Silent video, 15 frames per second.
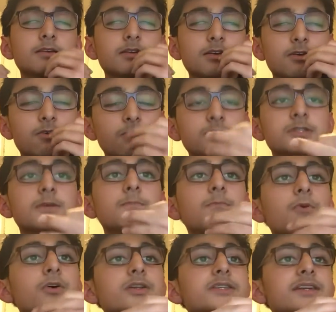go to
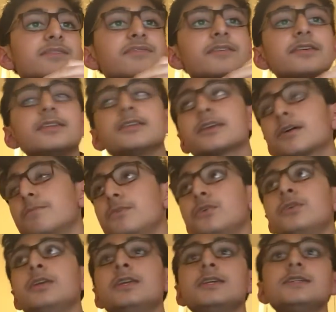more different
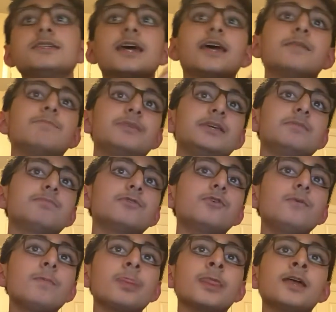communities and
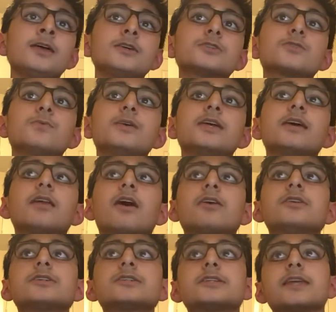people so we can
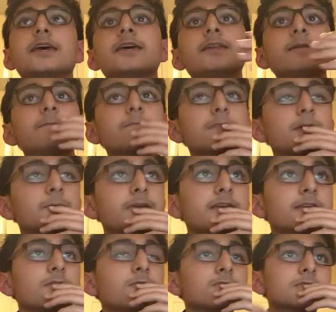understand we
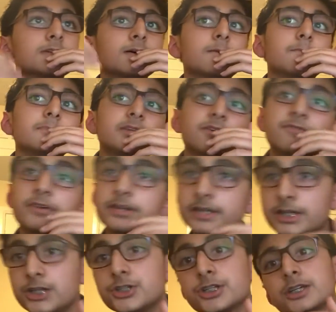can go to different
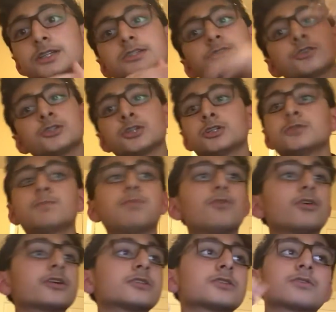niches such as
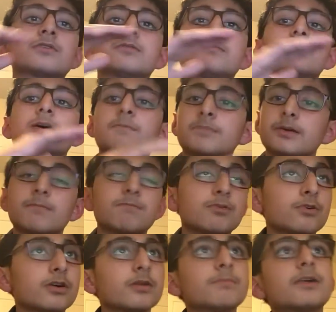sports or a bit
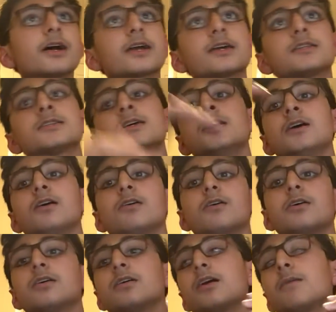poorer brackets
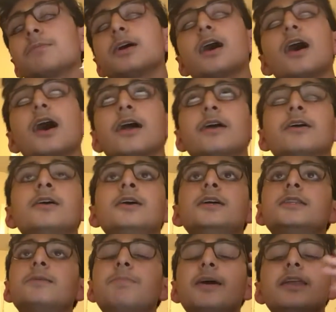or a bit higher
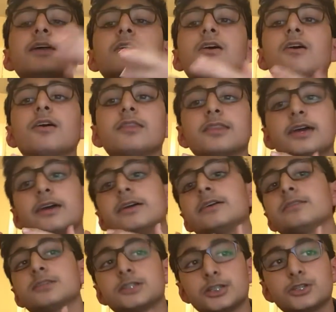depending on their
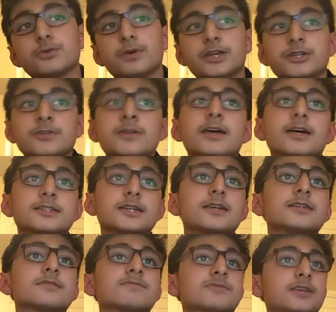situation, as
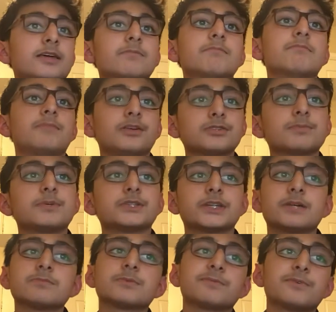I've said multiple
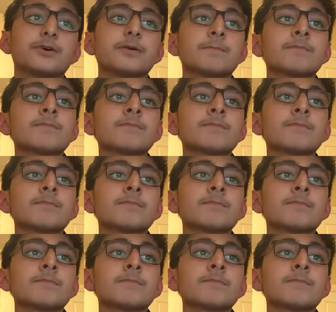times before.